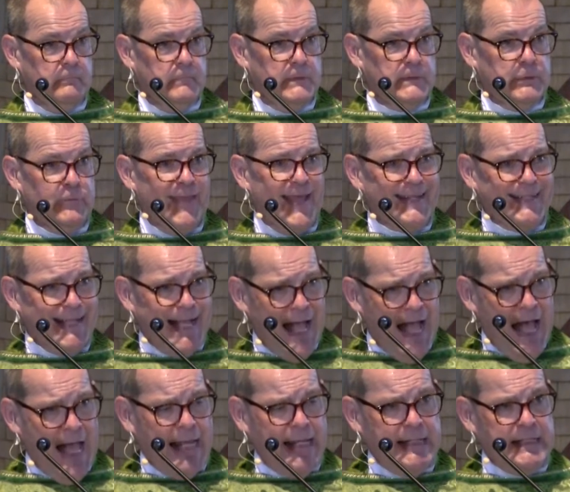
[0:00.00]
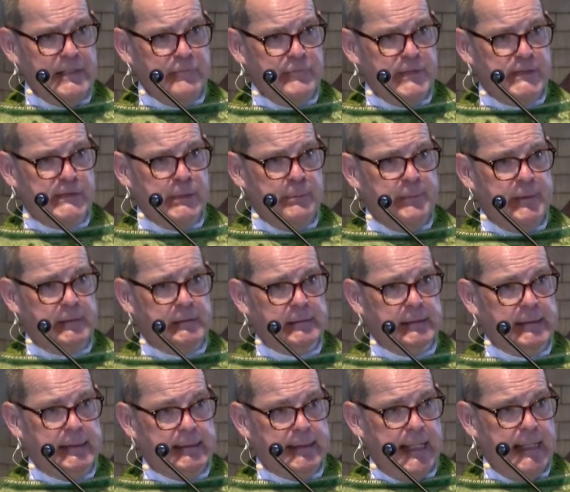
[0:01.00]
So, that kind of
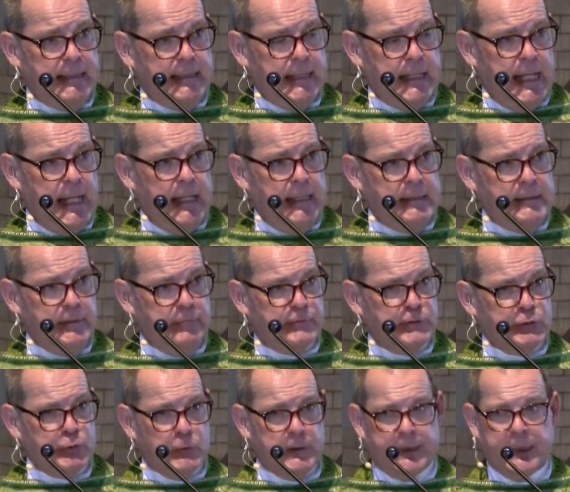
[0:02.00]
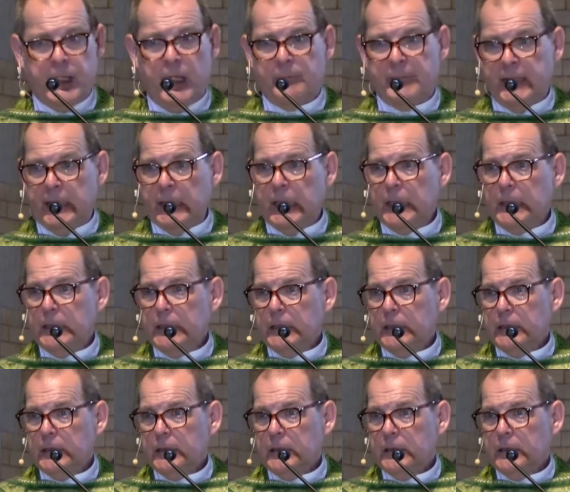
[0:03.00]
disability, that kind of shortcoming,
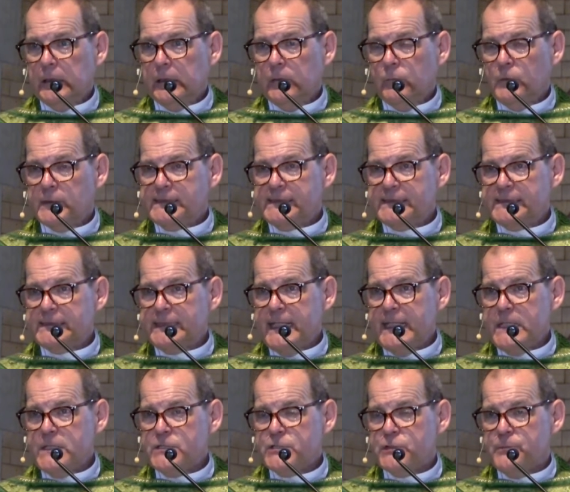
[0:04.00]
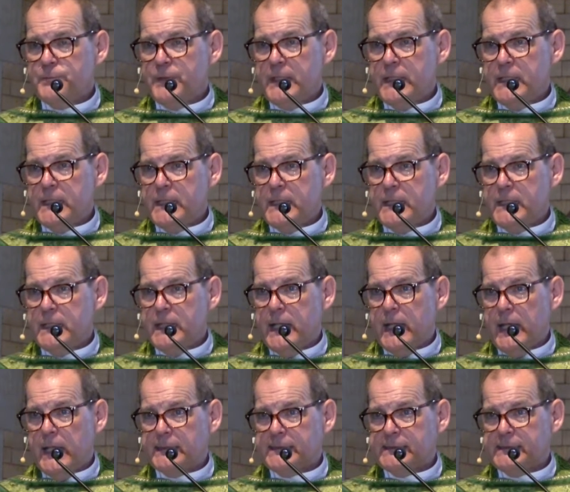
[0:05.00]
was seen to be
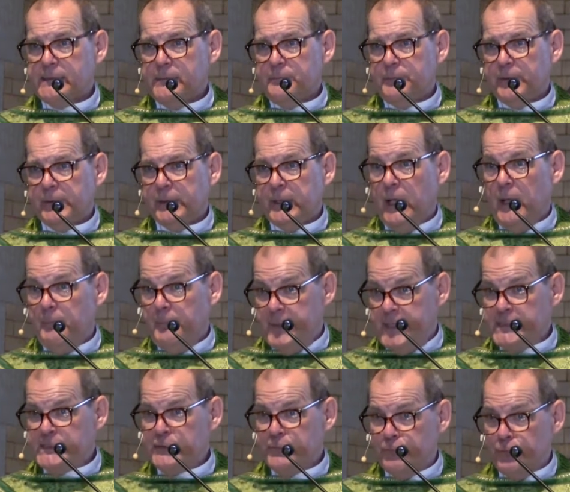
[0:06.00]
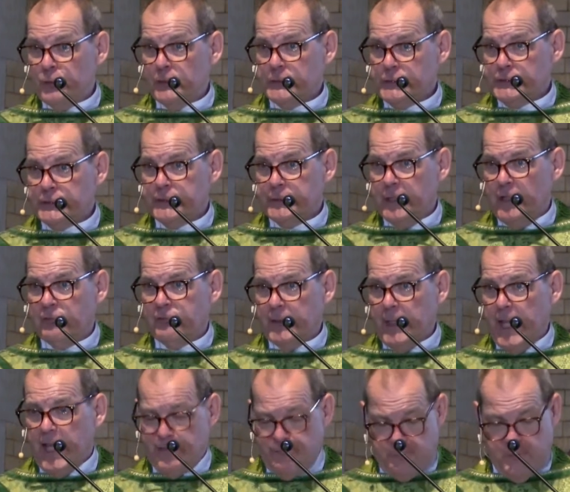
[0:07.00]
not simply a misfortune of
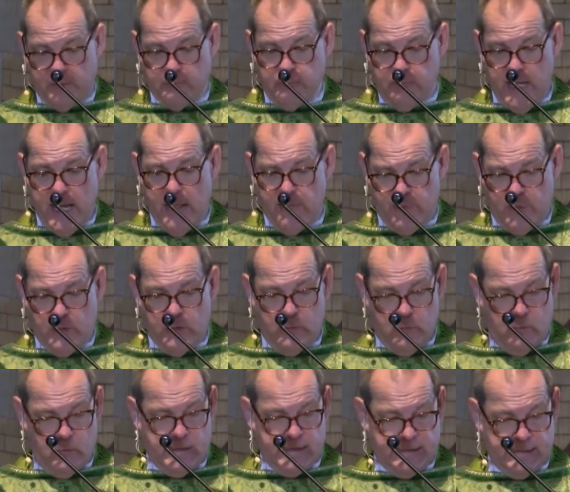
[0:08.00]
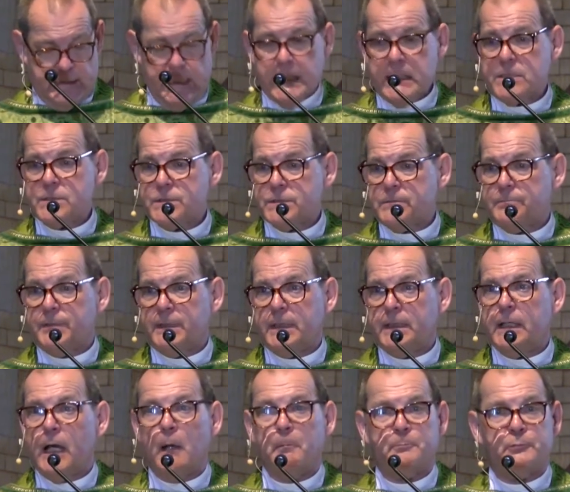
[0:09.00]
life, but rather was seen to
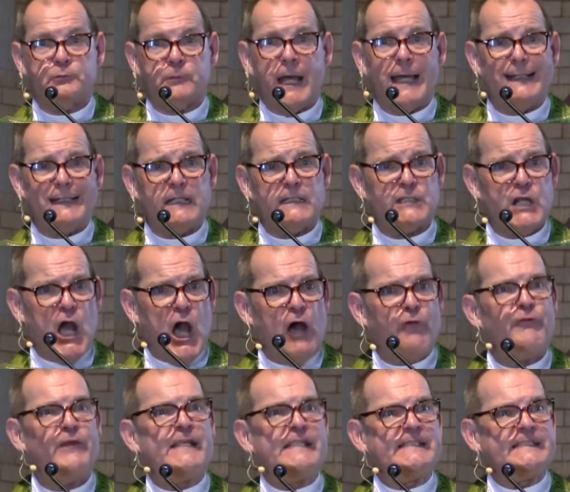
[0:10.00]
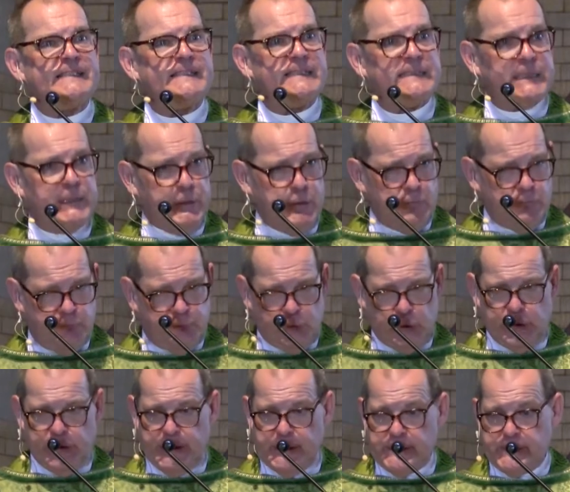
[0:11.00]
be a product of
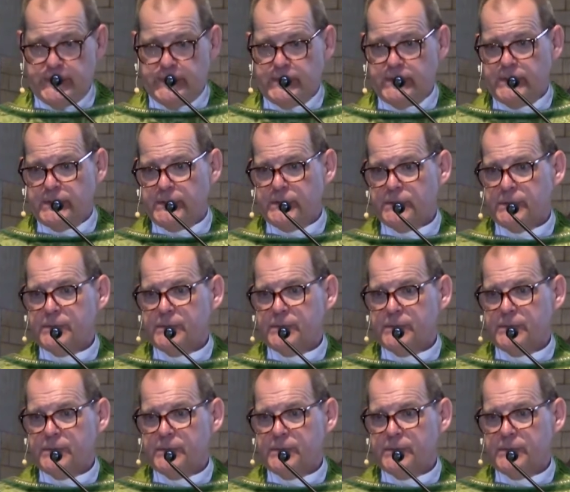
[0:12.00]
sinfulness.